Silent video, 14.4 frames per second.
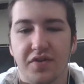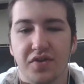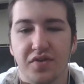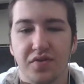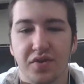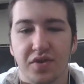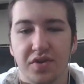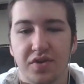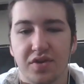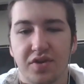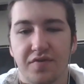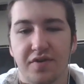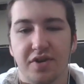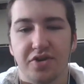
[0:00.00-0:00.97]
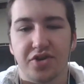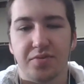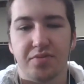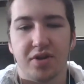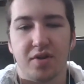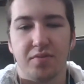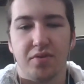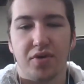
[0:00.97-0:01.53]
2 defenders to
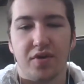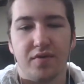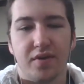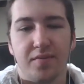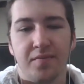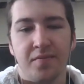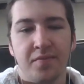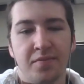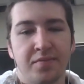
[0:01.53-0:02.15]
put on both of them.